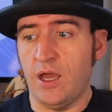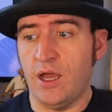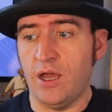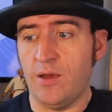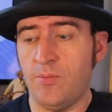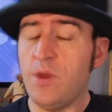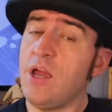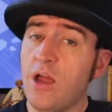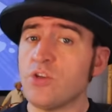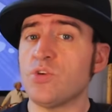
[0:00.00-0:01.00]
I
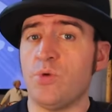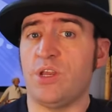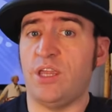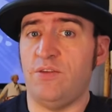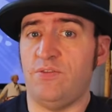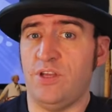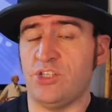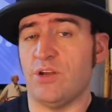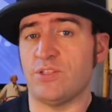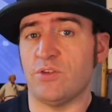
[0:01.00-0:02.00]
also want to give a
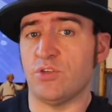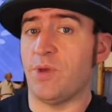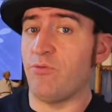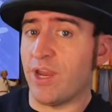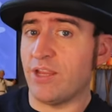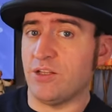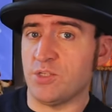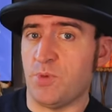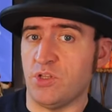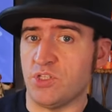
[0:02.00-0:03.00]
shout out to my regular
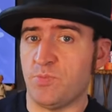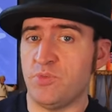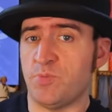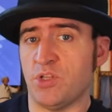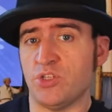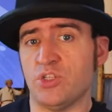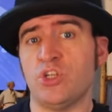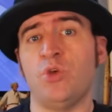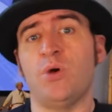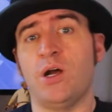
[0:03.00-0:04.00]
sponsors
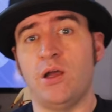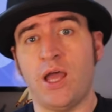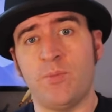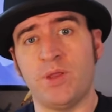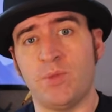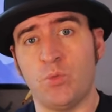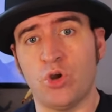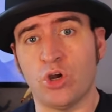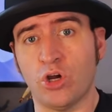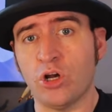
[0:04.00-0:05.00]
who are helping me
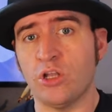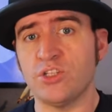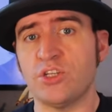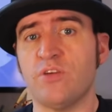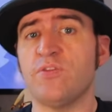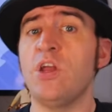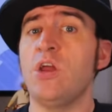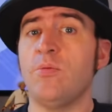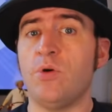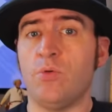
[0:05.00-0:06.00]
work on color stuff,
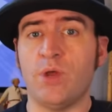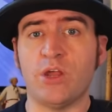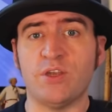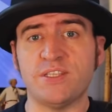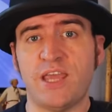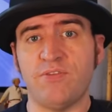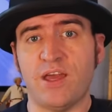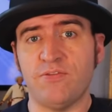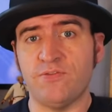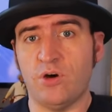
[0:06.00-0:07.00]
but we're going to save
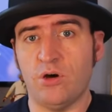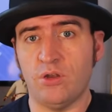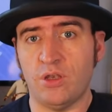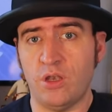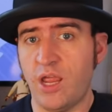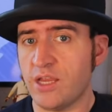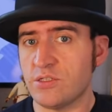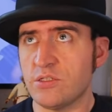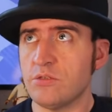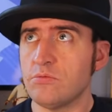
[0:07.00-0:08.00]
that for
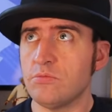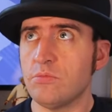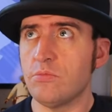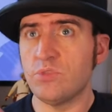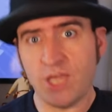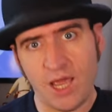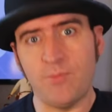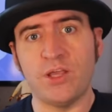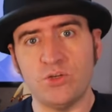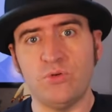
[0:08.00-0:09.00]
next
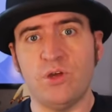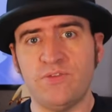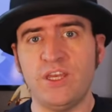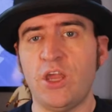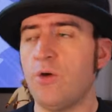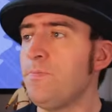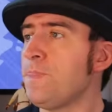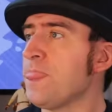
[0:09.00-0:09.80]
time I do a video.